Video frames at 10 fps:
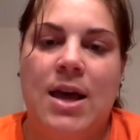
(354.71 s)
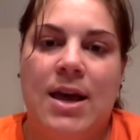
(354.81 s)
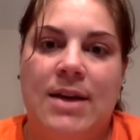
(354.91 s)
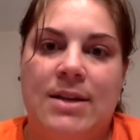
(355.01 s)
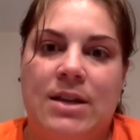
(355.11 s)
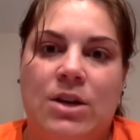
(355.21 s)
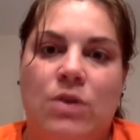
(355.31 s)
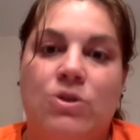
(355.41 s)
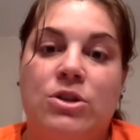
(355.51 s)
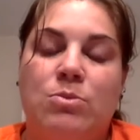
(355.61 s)
is that they
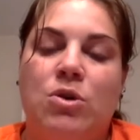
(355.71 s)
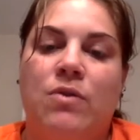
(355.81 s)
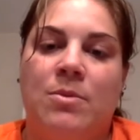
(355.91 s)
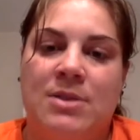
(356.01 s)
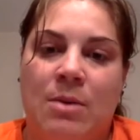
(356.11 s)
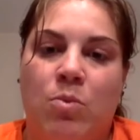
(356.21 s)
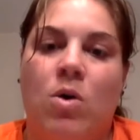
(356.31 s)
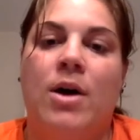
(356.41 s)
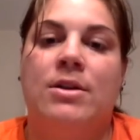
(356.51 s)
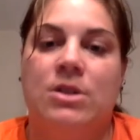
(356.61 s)
don't just move from step
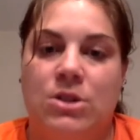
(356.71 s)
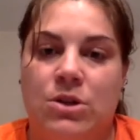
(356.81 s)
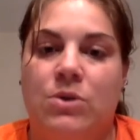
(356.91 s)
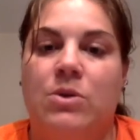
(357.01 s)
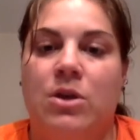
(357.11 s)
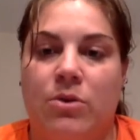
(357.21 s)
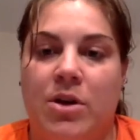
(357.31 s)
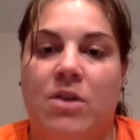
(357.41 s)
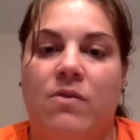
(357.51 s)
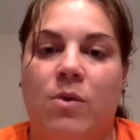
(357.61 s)
1 to 2 to
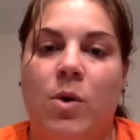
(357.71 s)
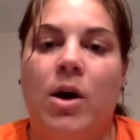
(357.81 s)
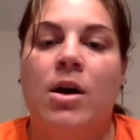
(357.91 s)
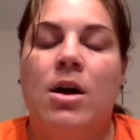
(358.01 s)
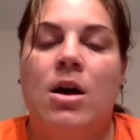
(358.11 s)
3 to 4.